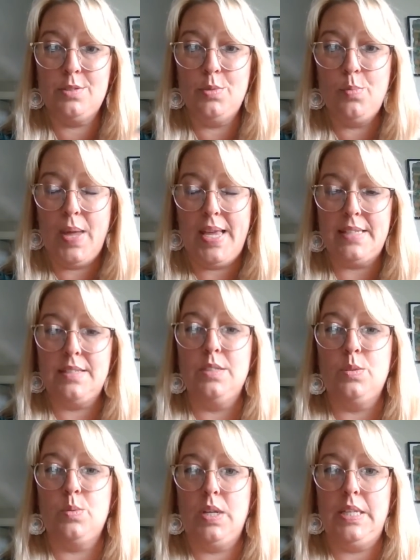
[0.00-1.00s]
toothpaste
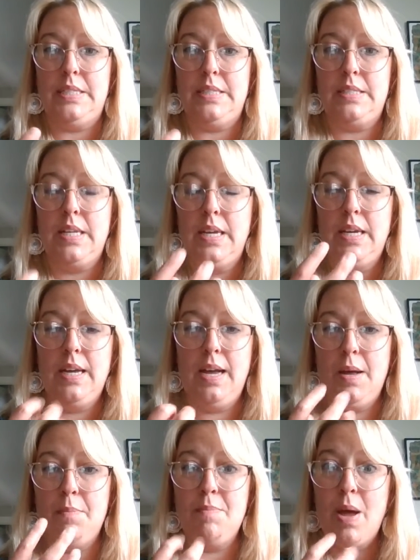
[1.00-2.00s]
as well as
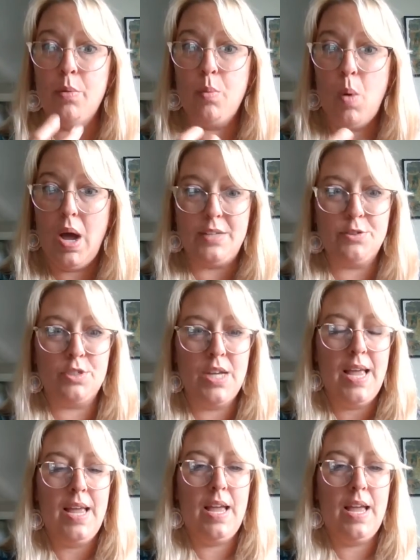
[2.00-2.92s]
mouthwash.